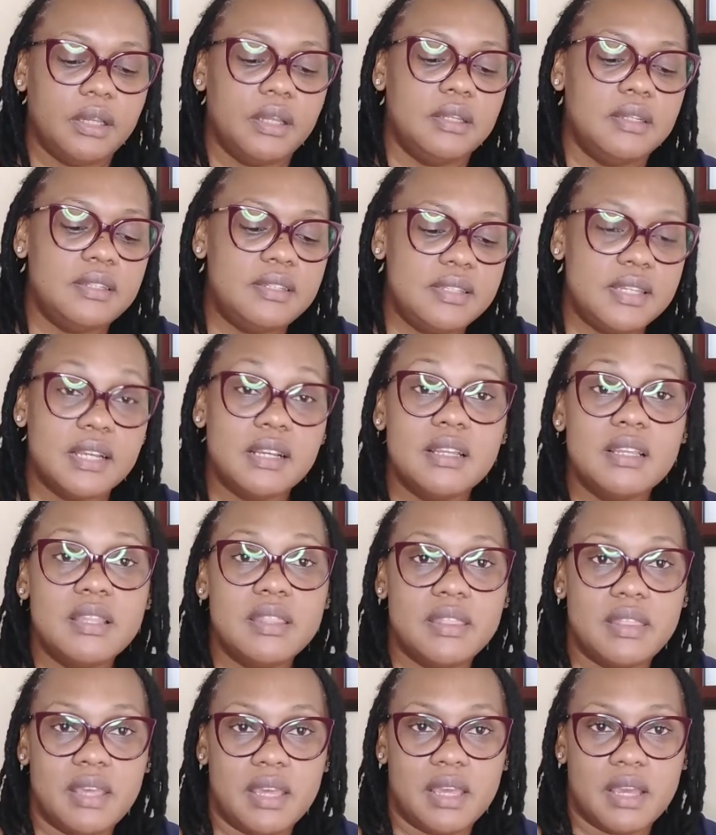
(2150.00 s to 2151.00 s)
The
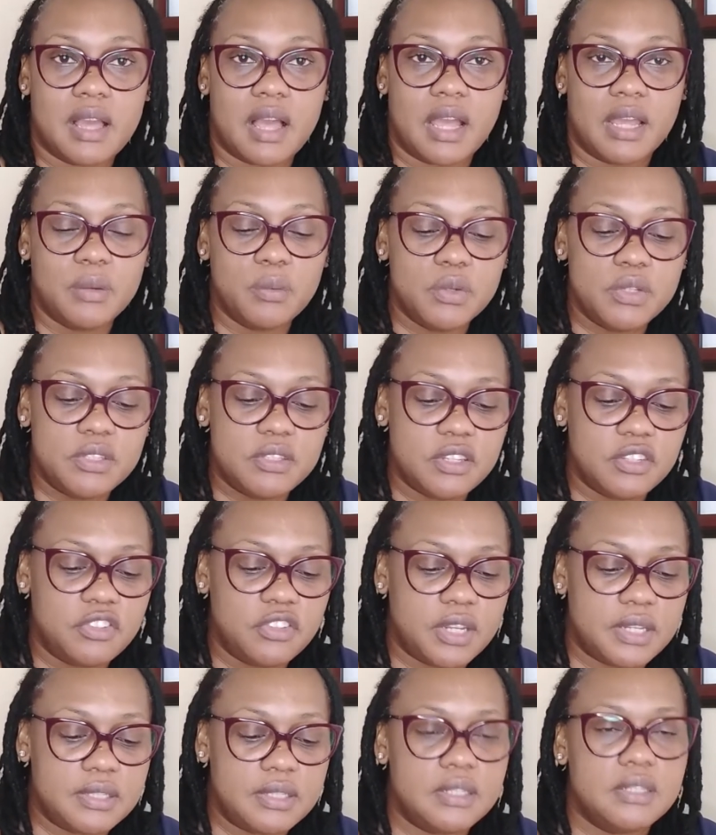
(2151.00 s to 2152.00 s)
second thing I would
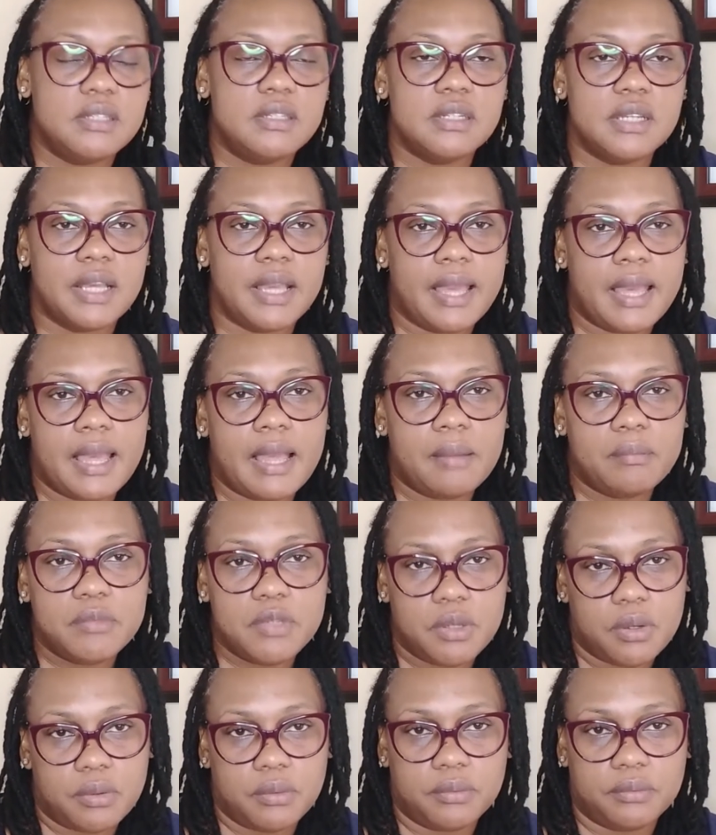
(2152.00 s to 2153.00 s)
suggest is to calm
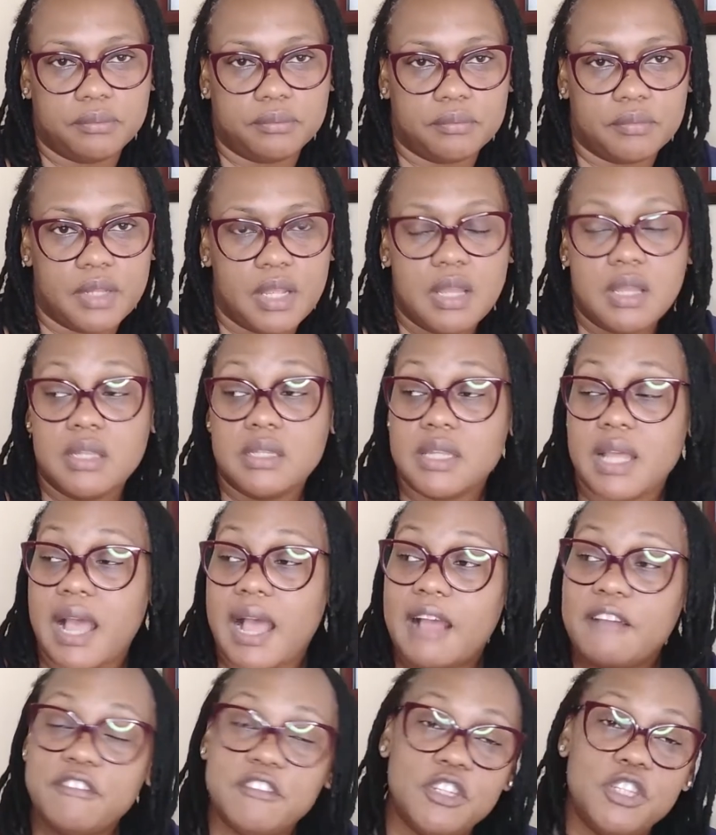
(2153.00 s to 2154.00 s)
down. So
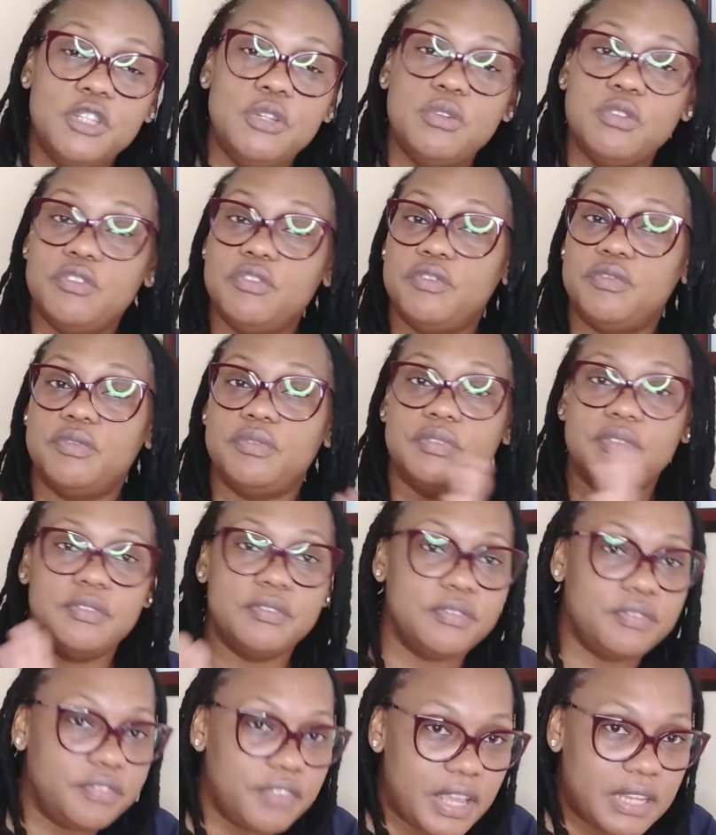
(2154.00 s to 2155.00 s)
after you've
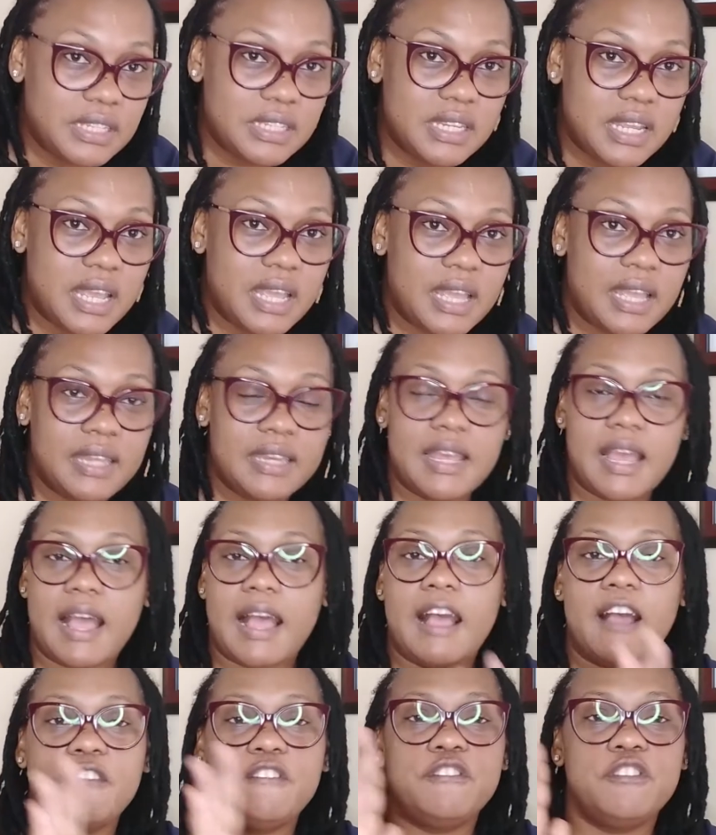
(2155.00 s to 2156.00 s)
vented,
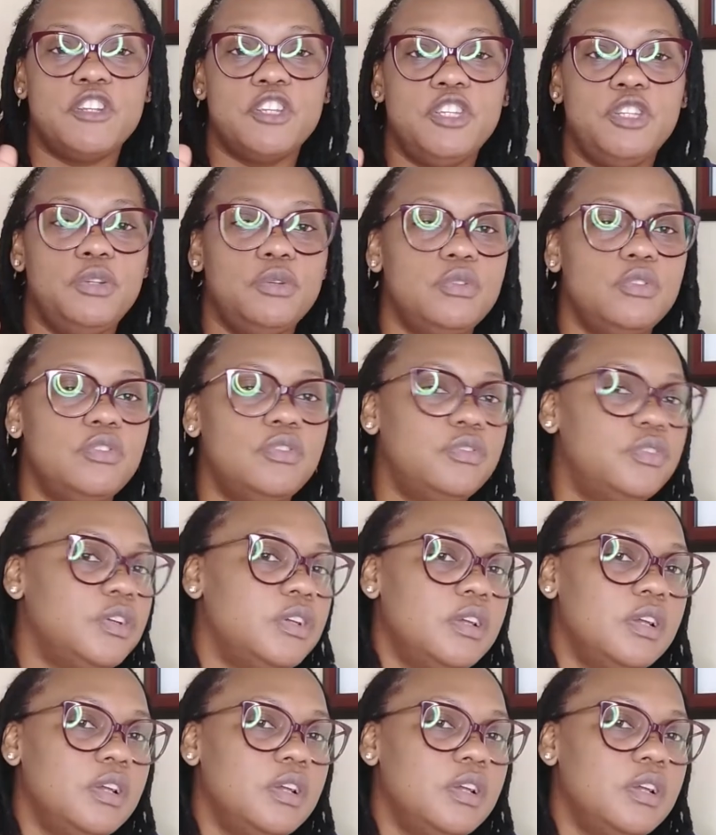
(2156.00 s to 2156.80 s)
after you've